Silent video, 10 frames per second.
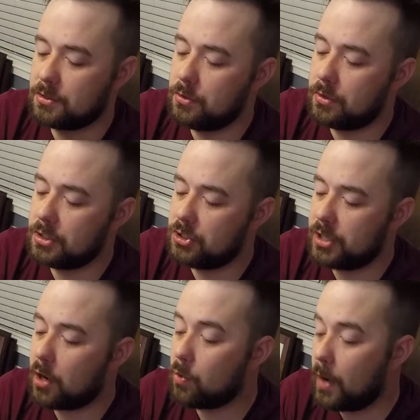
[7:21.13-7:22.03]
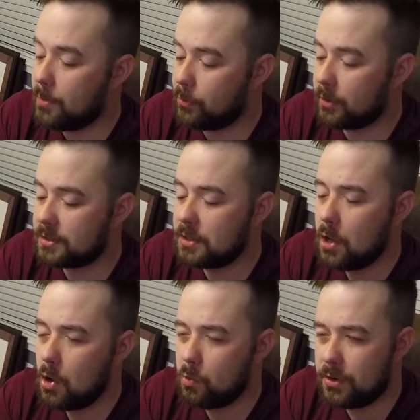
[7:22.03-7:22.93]
so you can share waypoints
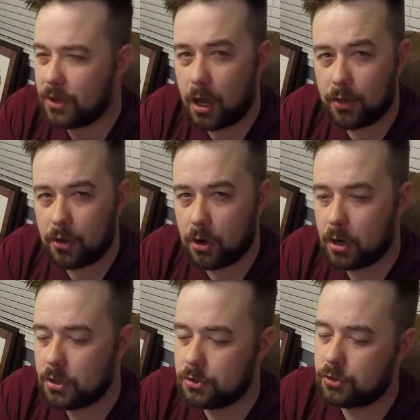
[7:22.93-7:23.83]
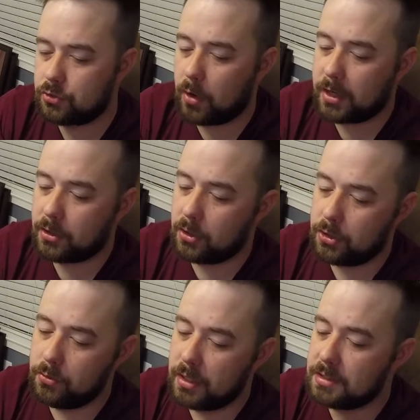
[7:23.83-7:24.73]
with other Striker
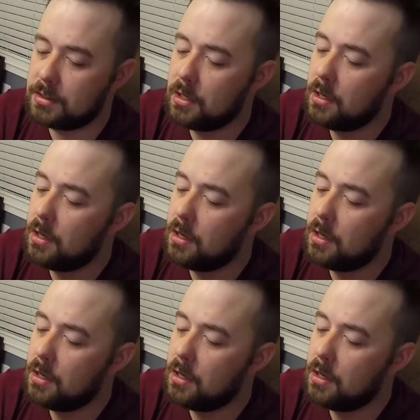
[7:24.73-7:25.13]
units.